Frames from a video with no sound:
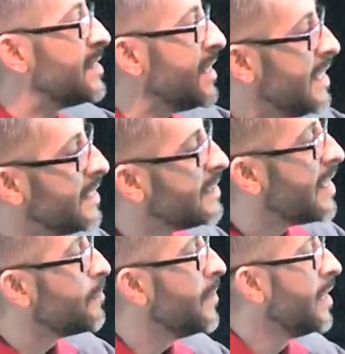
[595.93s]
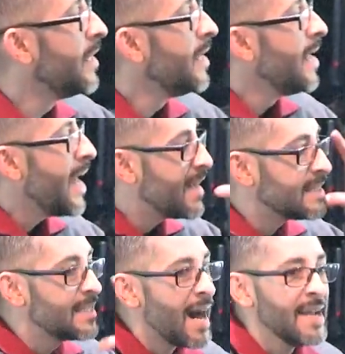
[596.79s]
is in them
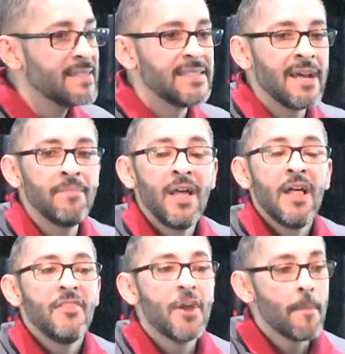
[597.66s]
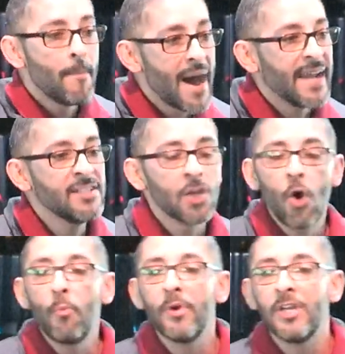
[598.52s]
and guides them, their minds
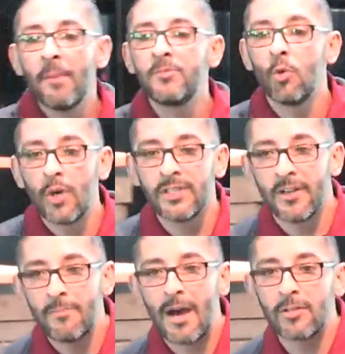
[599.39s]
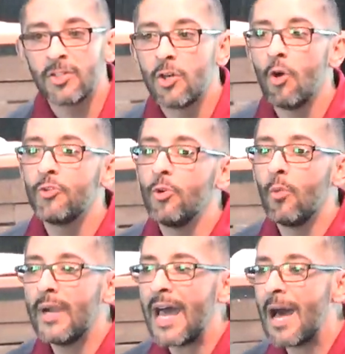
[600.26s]
open up to what they're about to go through.
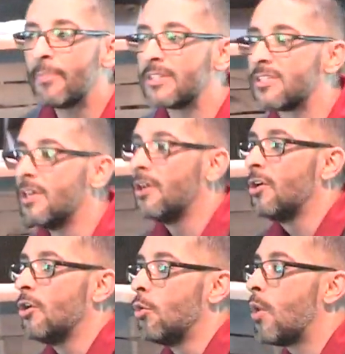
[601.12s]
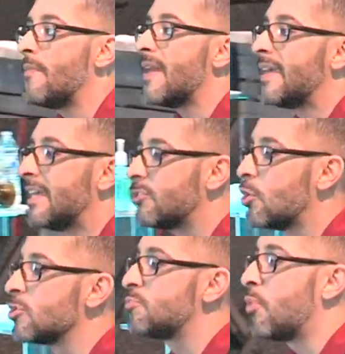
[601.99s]
What happens? When they hit
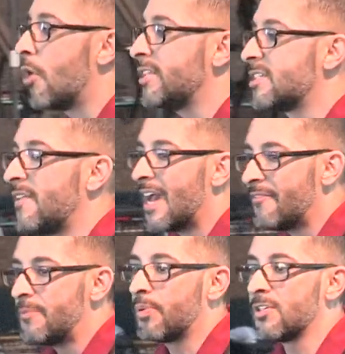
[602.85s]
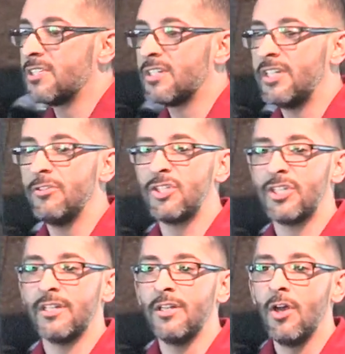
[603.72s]
those points heavy
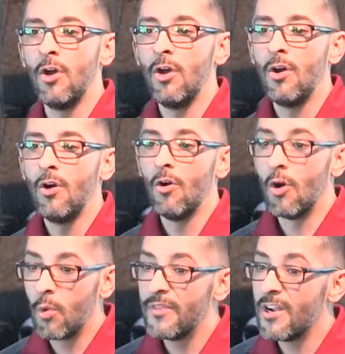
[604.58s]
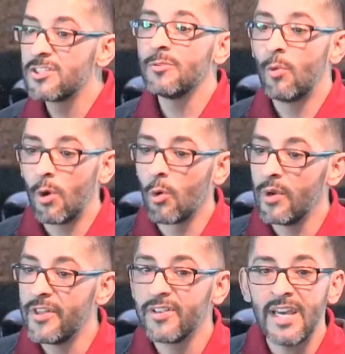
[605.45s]
persecution, or when they're, or
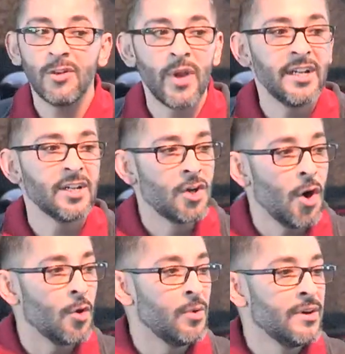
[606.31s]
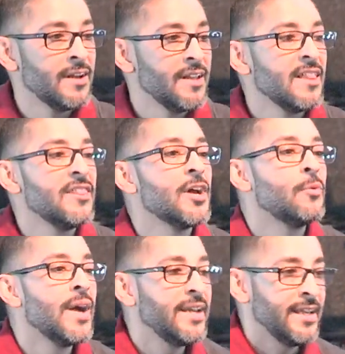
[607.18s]
when they're getting ready to go, they're
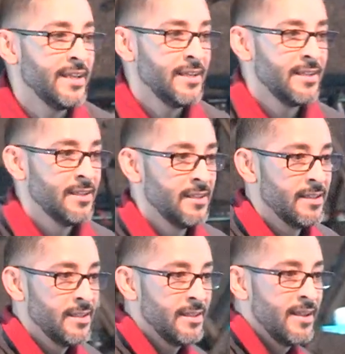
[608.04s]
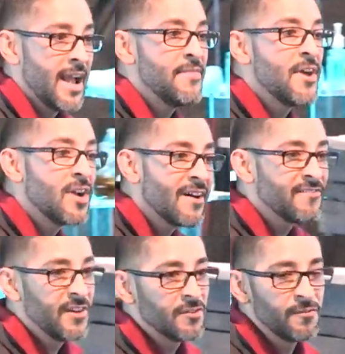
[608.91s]
ready. And they're
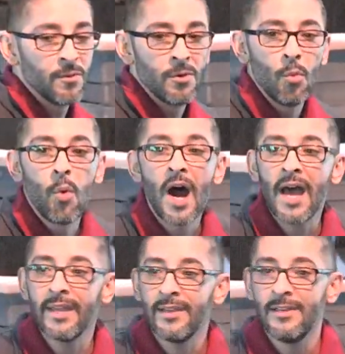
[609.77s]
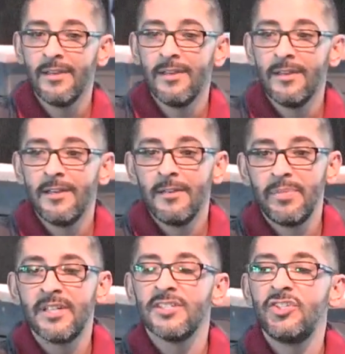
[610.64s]
not fearful. Why?
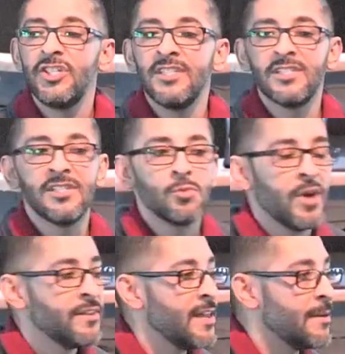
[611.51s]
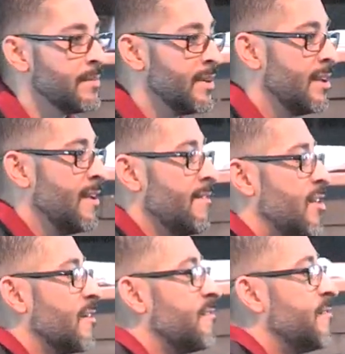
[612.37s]
Because Jesus is with them.
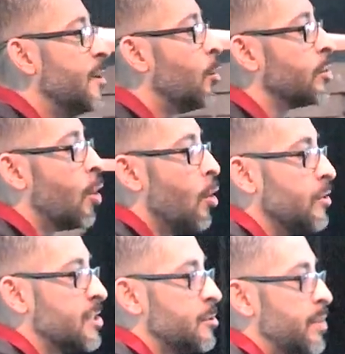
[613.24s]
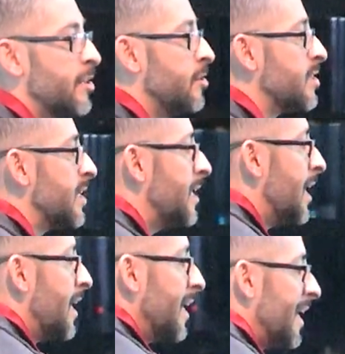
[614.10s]
They're filled with the Holy Spirit. You
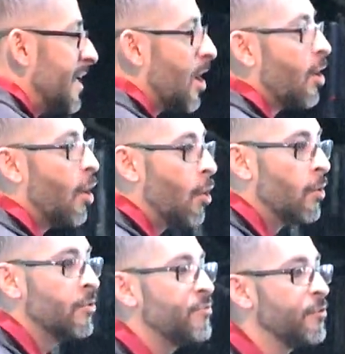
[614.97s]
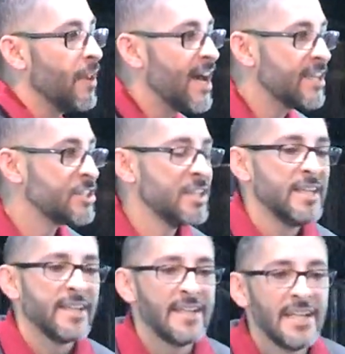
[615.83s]
see, in our own flesh,
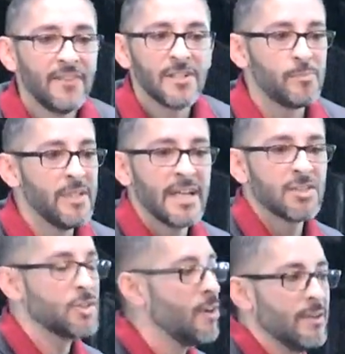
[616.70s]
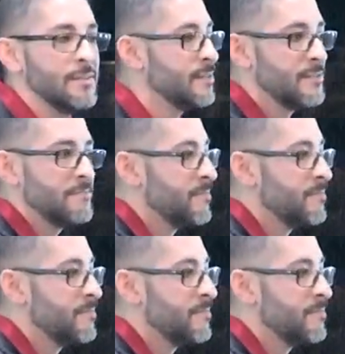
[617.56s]
can any of us be that strong?